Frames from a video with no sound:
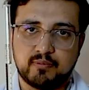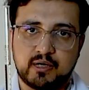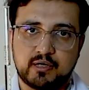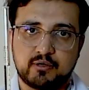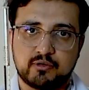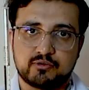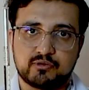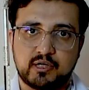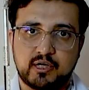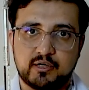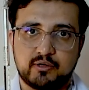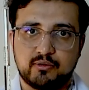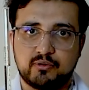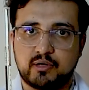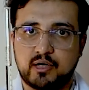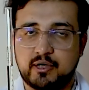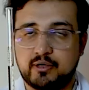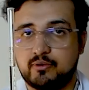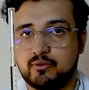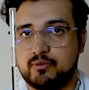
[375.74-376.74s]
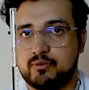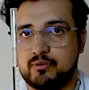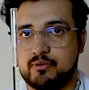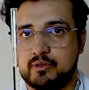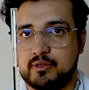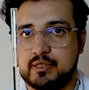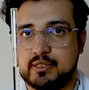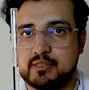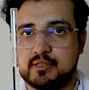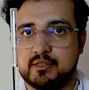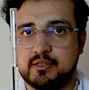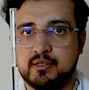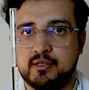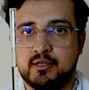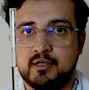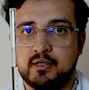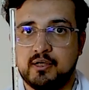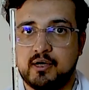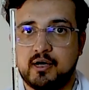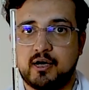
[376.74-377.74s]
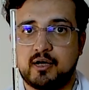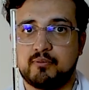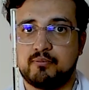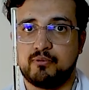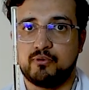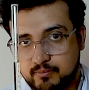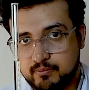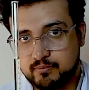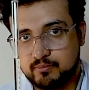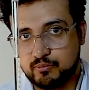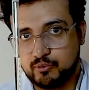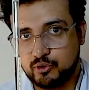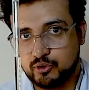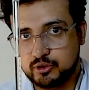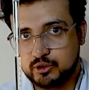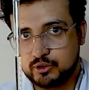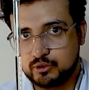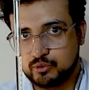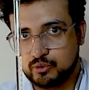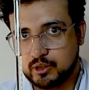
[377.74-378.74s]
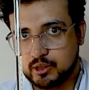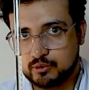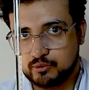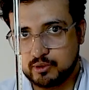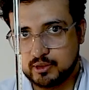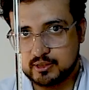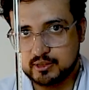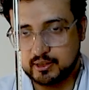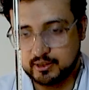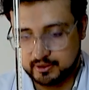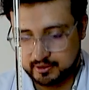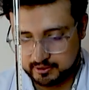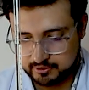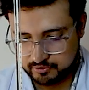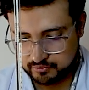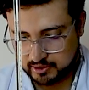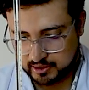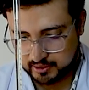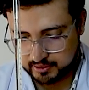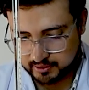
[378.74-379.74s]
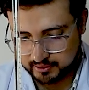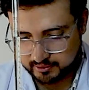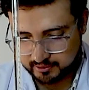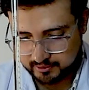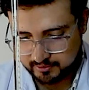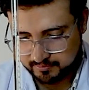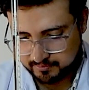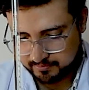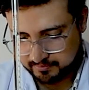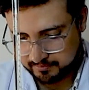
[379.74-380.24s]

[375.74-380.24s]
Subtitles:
acid are strong chemicals. Therefore, we'll add the sodium